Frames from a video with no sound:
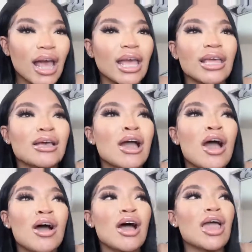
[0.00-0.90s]
Like,
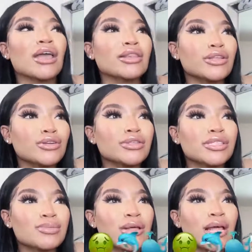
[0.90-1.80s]
it
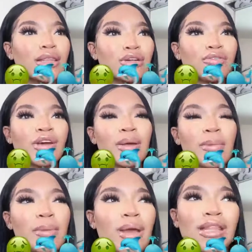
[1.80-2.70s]
literally smelled like Little fucking
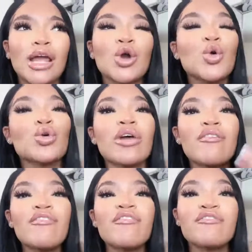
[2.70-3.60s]
Mermaid. Like, who
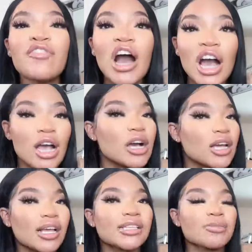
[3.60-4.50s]
the fuck
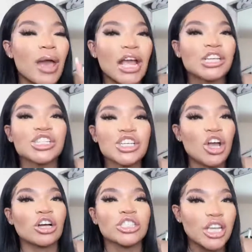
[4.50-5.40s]
is packaging
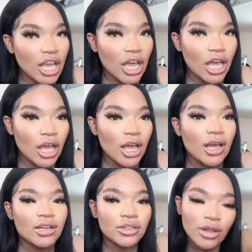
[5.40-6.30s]
y'all shit?
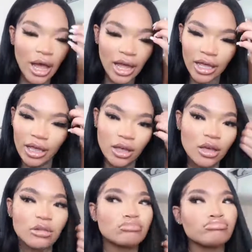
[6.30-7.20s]

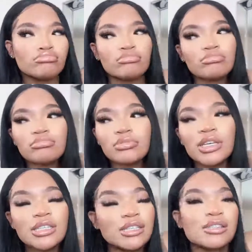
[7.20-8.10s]
Like,
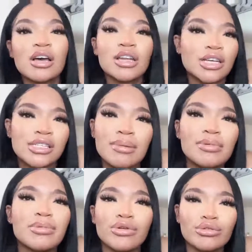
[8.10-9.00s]
this is
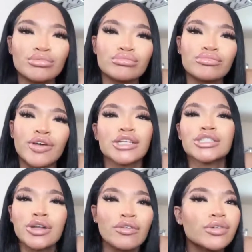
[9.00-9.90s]
unacceptable,
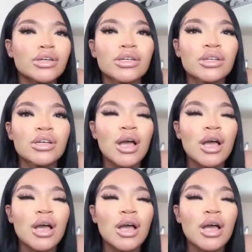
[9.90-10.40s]
Fashion Nova.